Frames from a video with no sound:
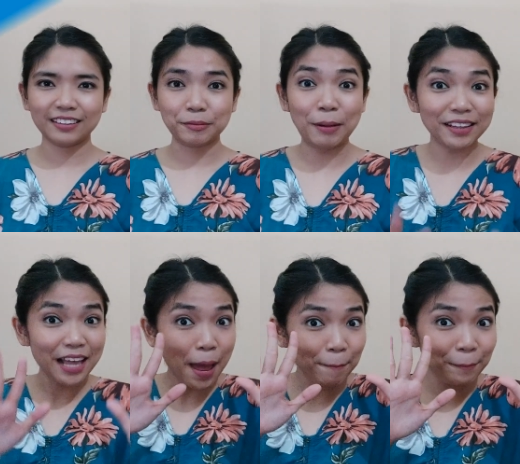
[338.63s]
But
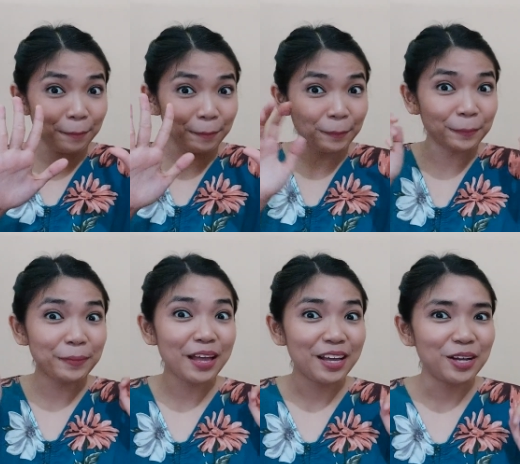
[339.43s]
hep,
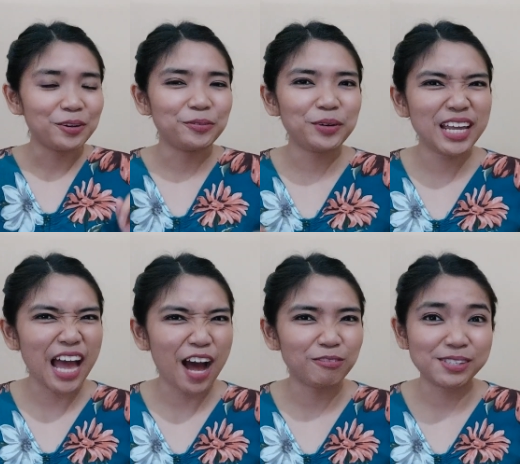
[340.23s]
we
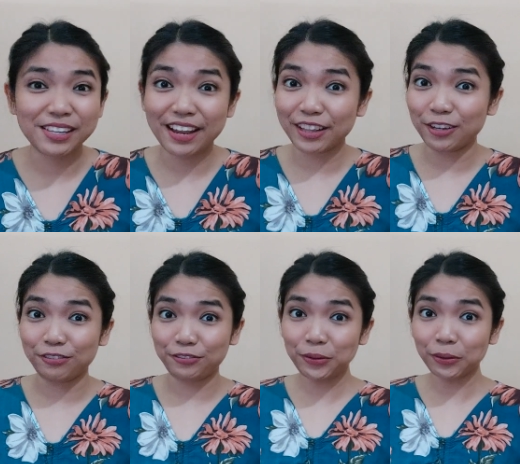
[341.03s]
have seen the
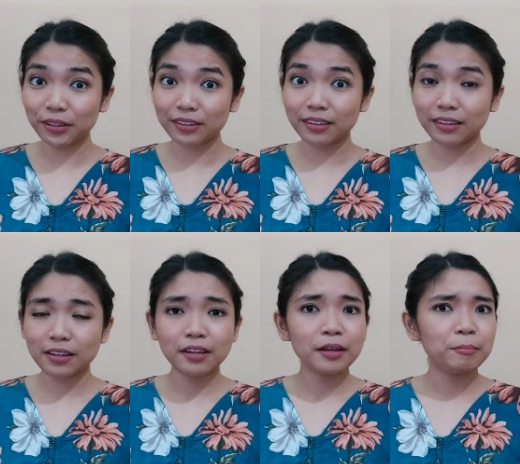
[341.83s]
fruit,
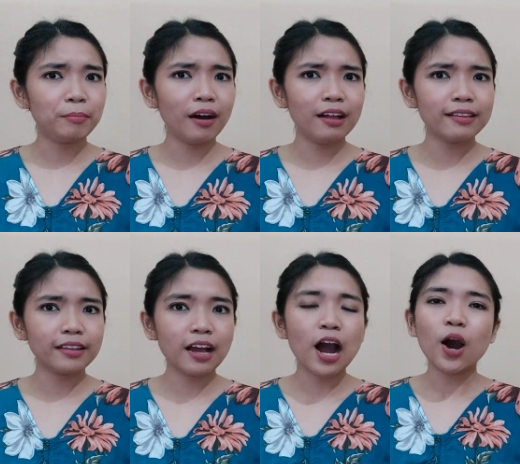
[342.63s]
but
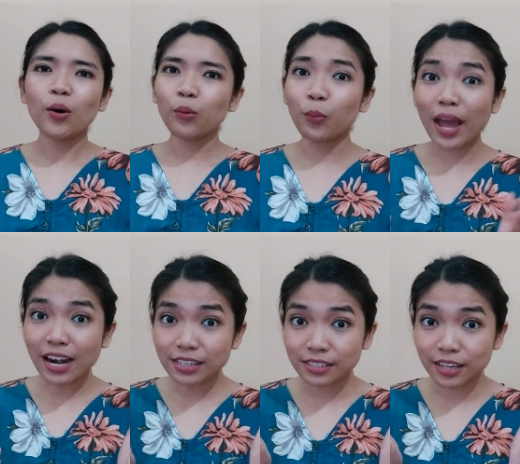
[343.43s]

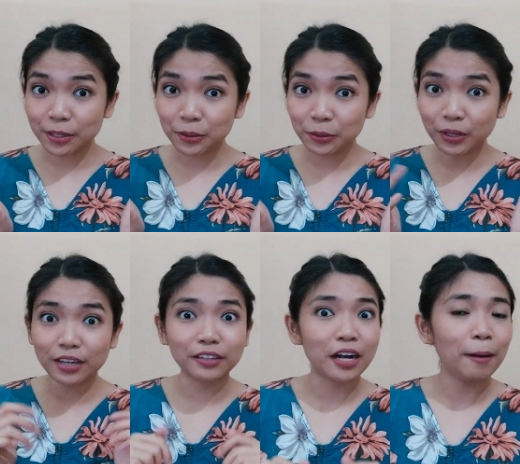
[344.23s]
where's the newly
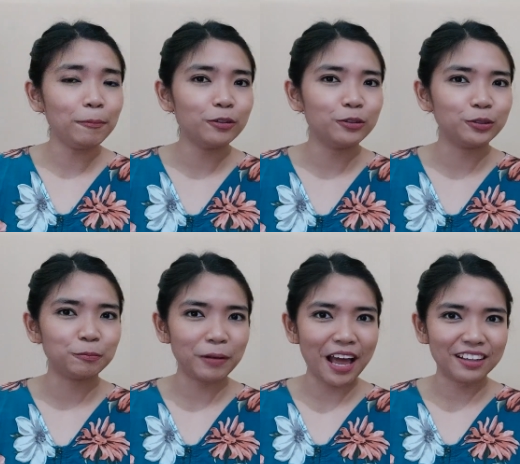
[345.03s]
reproduced
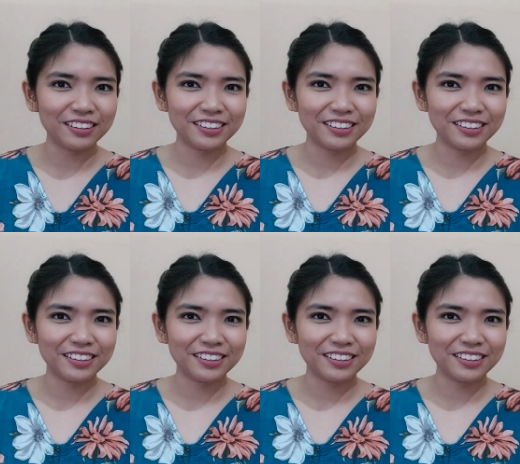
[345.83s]
plant?